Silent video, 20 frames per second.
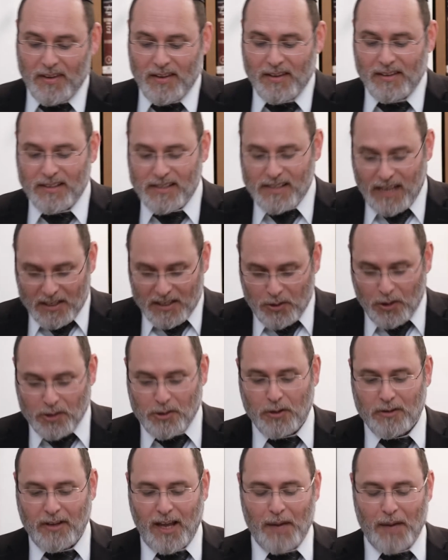is
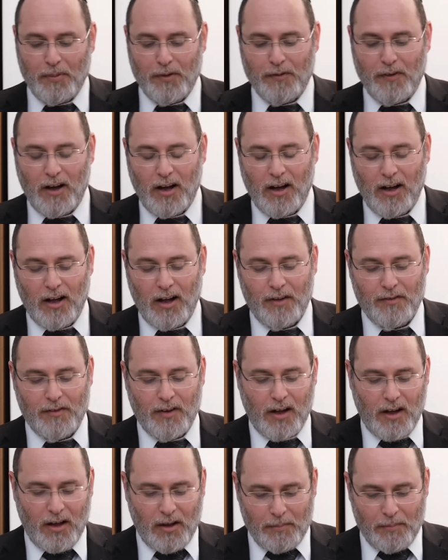also a type
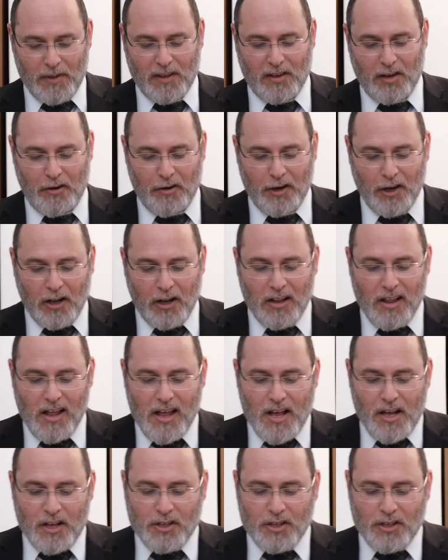of material.